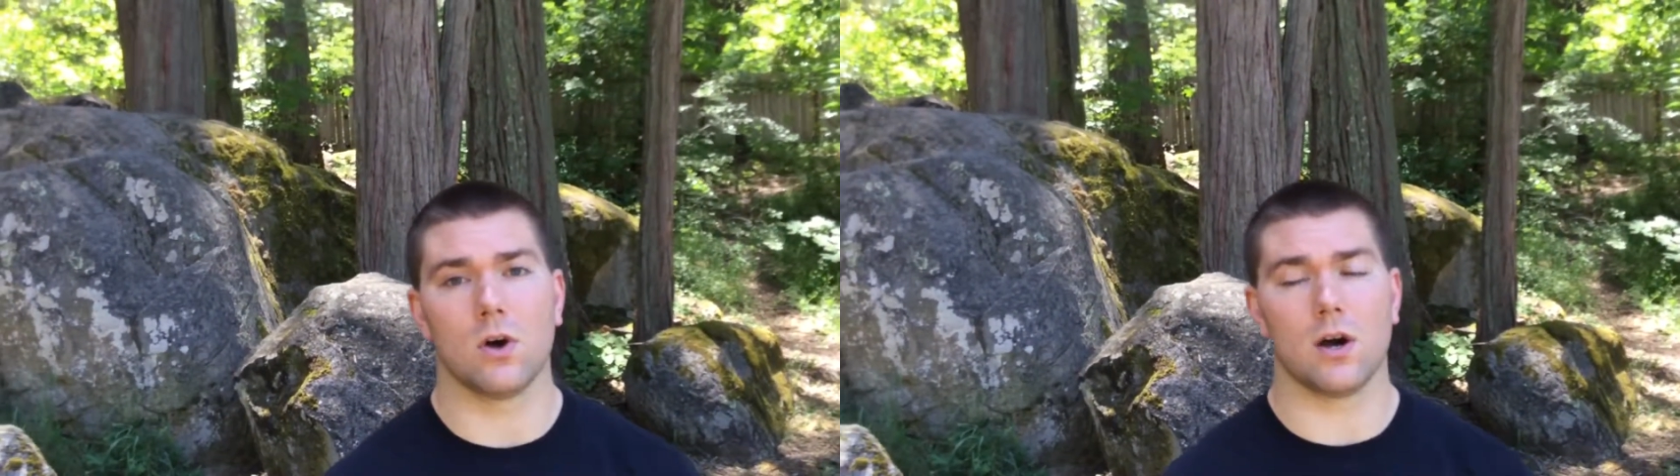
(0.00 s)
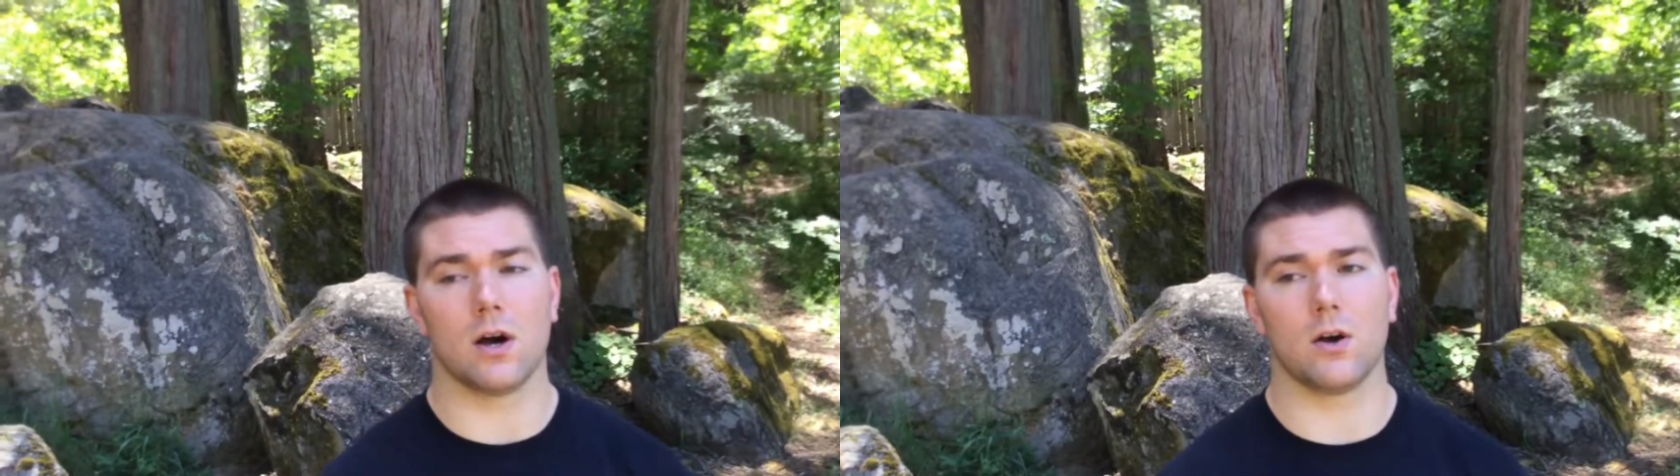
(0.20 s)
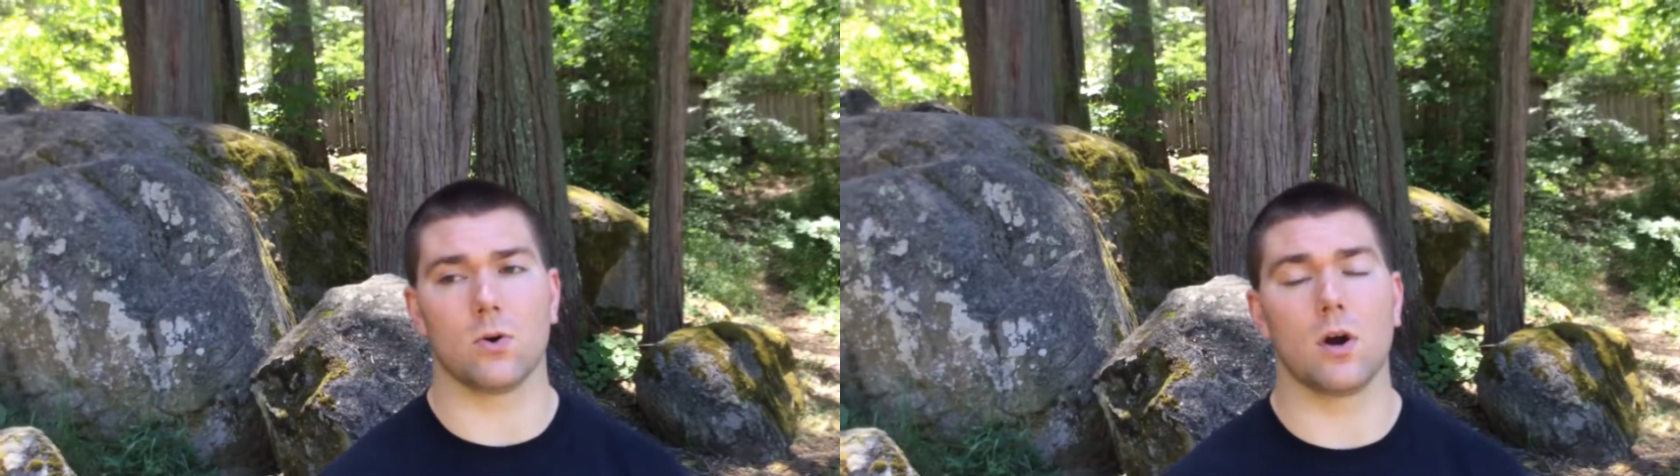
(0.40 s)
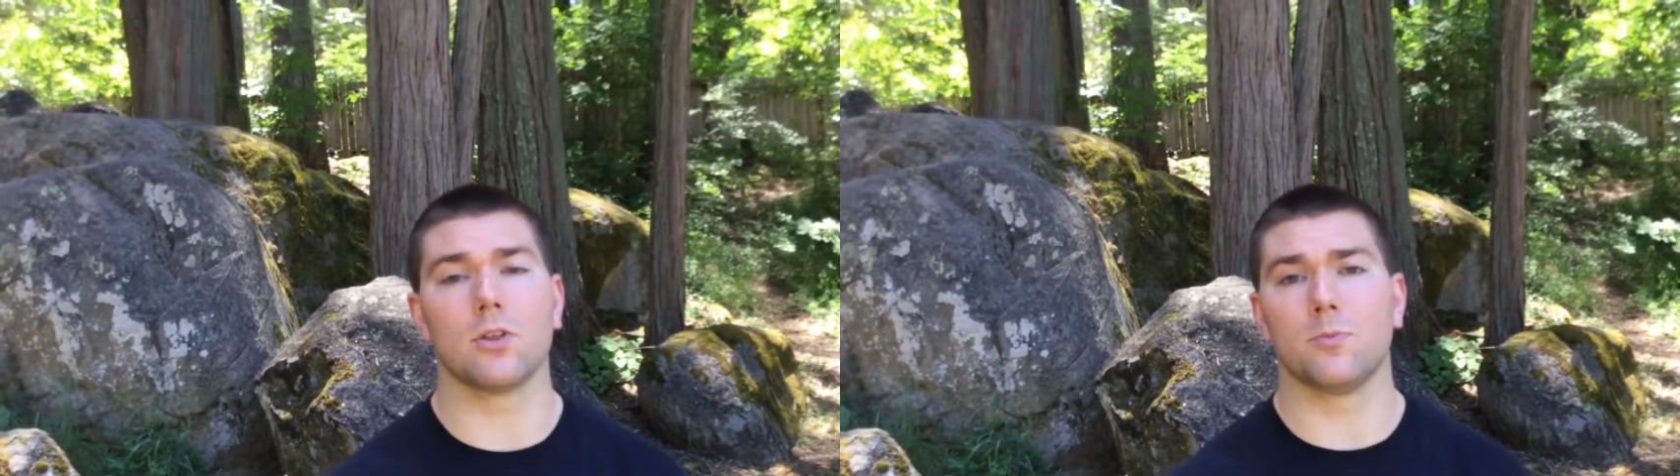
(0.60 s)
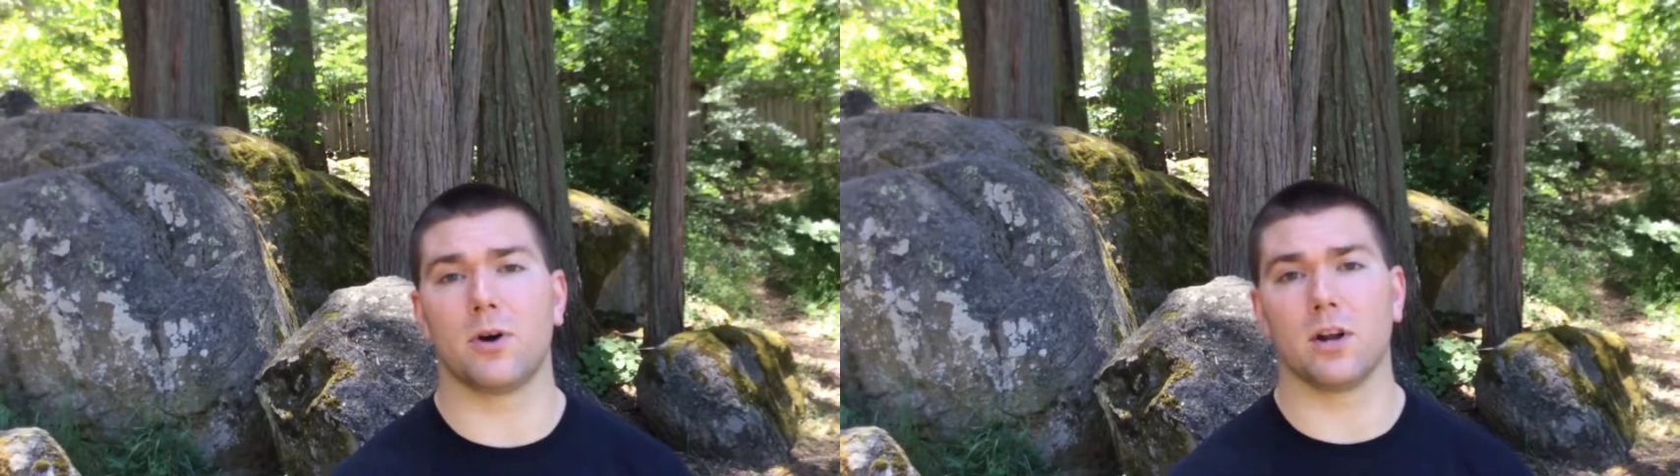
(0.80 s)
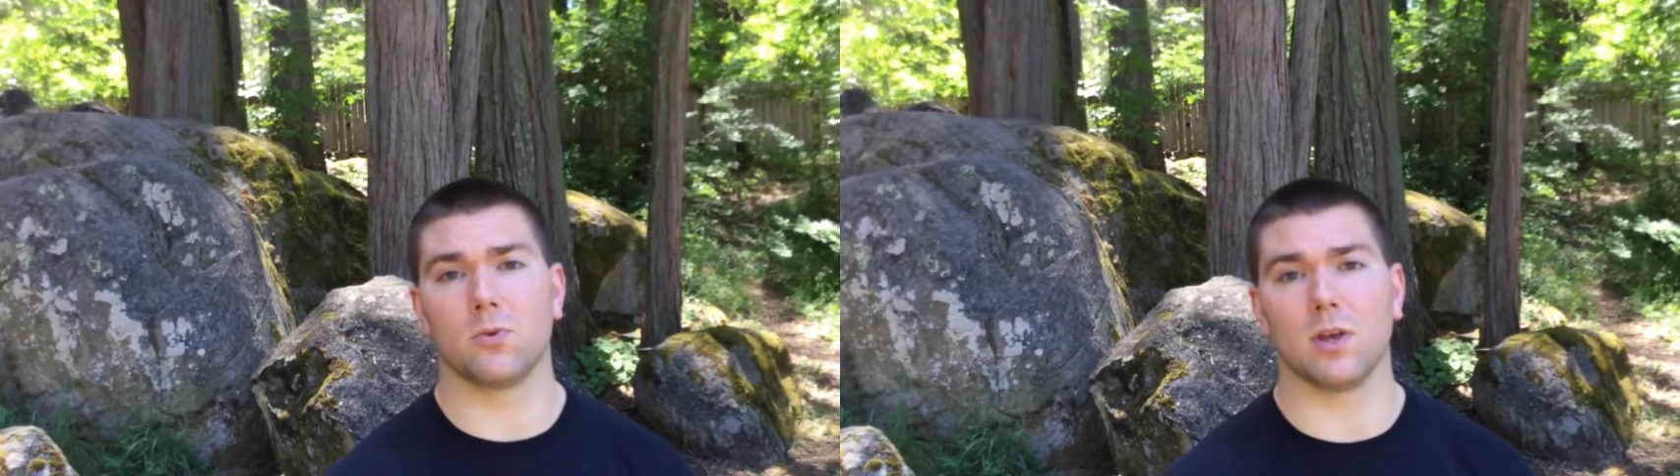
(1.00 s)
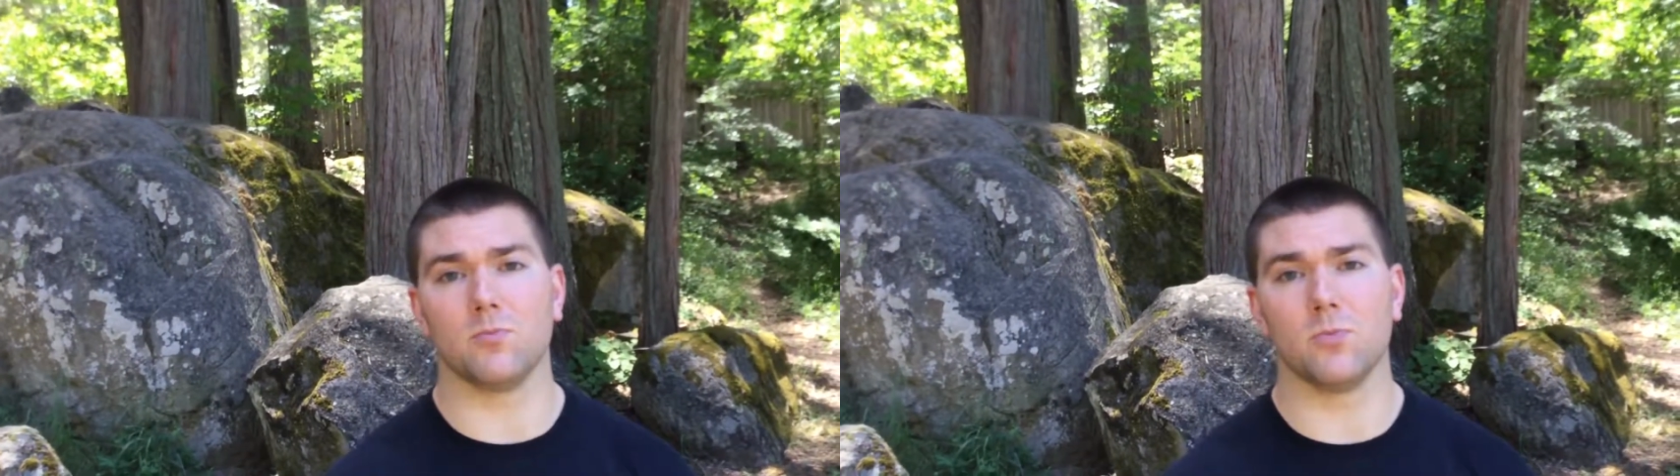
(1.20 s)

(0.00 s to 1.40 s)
or other bodyweight